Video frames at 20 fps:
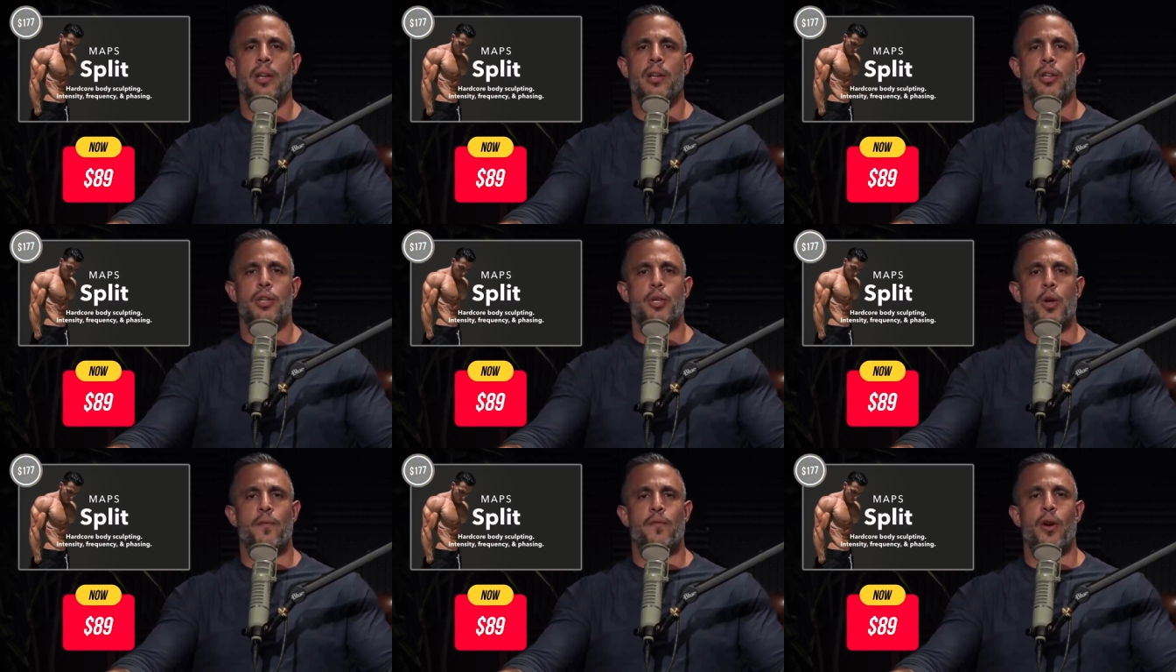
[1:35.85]

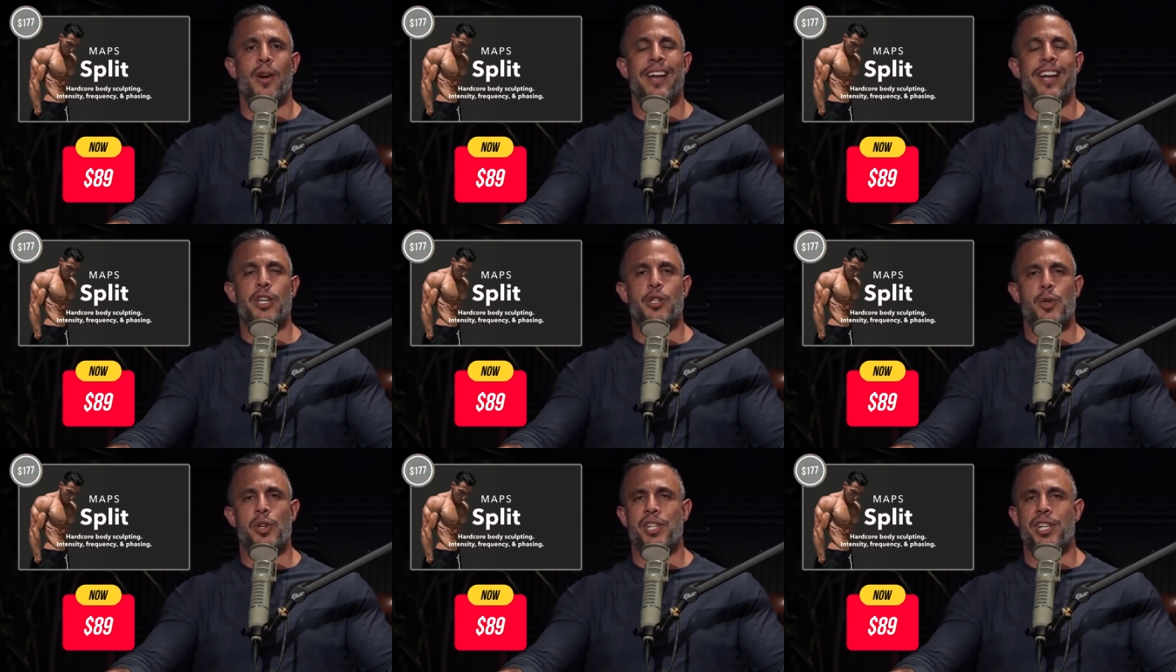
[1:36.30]
So if you're
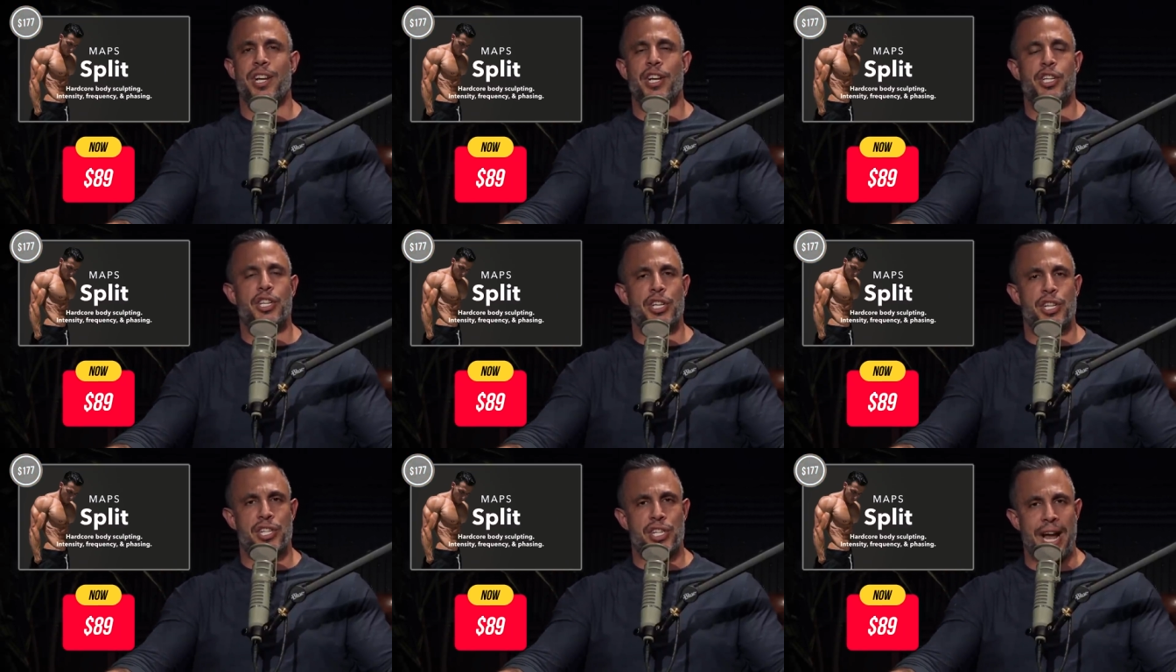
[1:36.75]
interested in
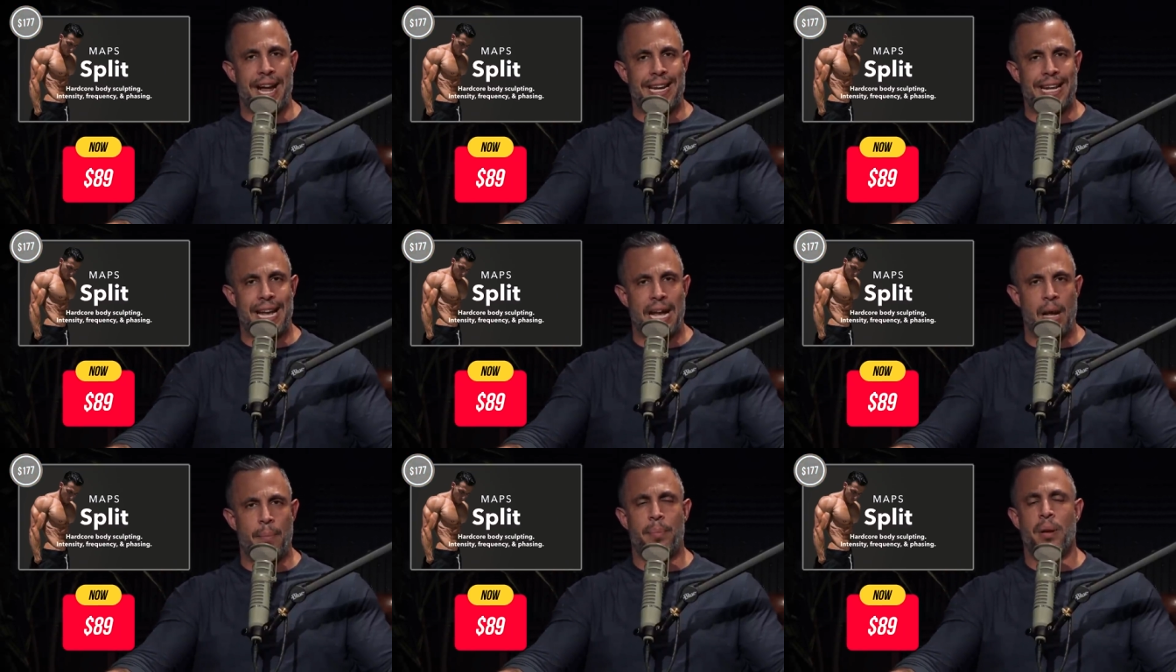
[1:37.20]
just
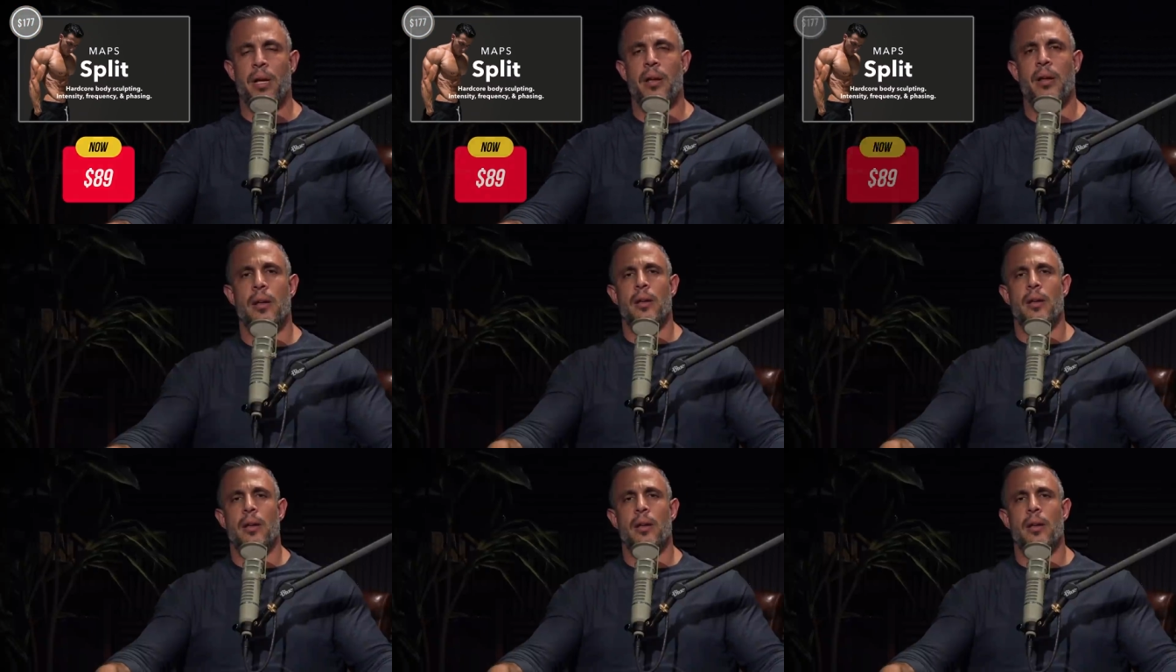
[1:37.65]
signing up,